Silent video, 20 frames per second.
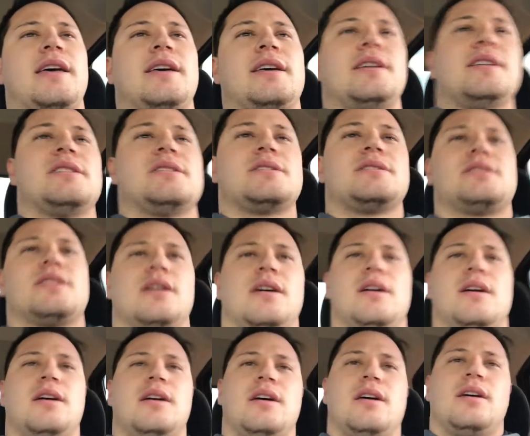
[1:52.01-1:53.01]
is,
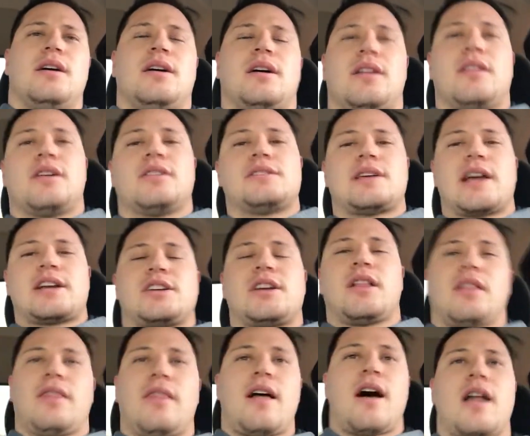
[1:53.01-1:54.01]
there's actually
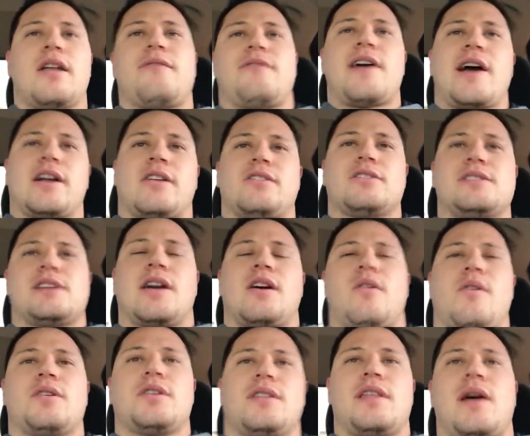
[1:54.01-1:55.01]
a lot of factors that
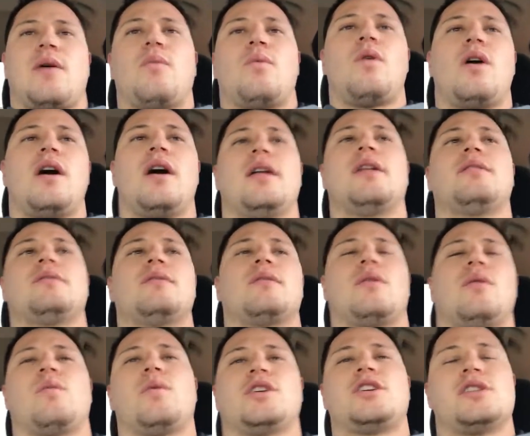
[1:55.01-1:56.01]
go into that. One,
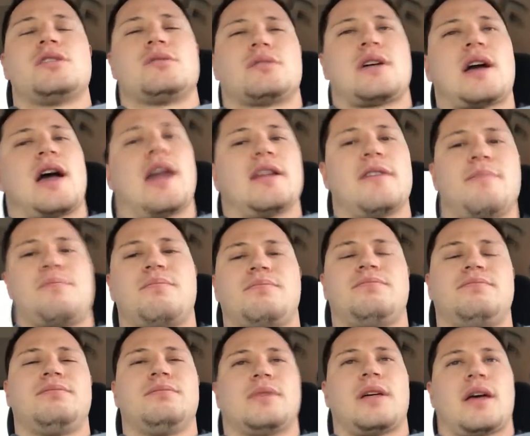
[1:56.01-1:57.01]
which is kind of
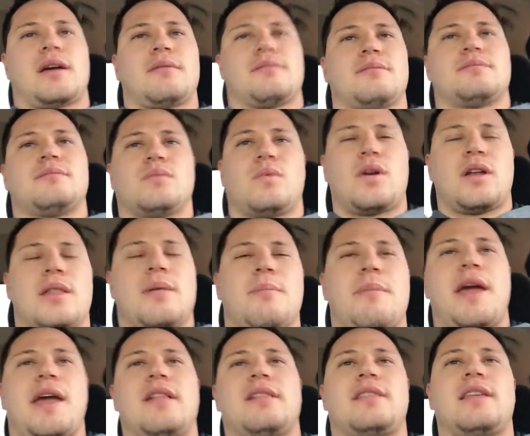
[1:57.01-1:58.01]
like one of the
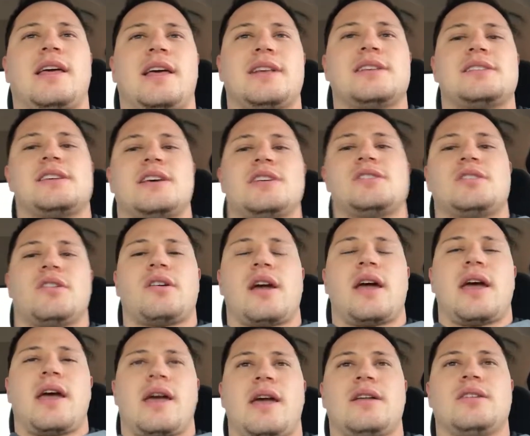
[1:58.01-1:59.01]
main things, is your
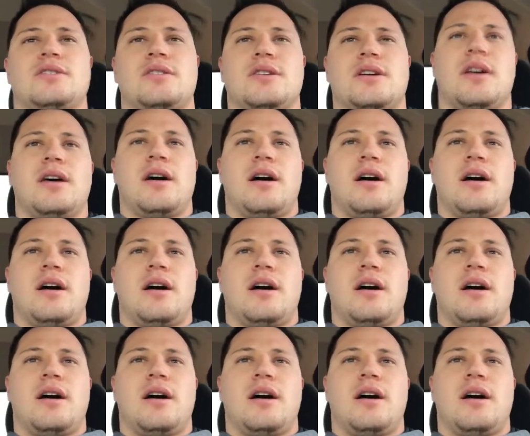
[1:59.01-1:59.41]
age.